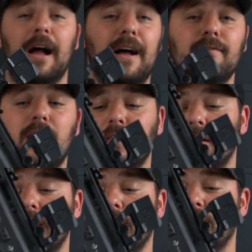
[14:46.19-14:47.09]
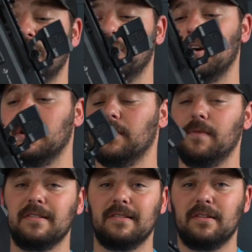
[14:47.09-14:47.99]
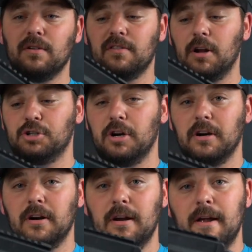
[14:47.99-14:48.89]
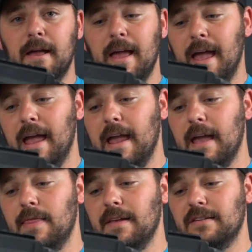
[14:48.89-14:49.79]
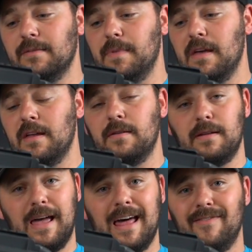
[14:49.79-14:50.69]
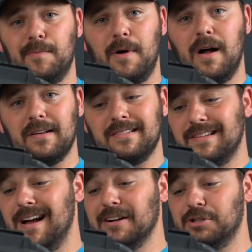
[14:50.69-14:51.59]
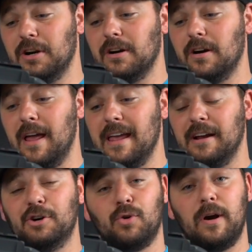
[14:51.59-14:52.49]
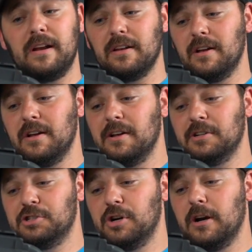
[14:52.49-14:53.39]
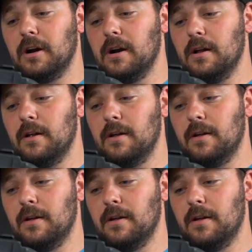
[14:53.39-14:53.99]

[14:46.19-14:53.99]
I've not done anything in the trigger. This is still a stock trigger, and this has been out of the box stock trigger, a great trigger.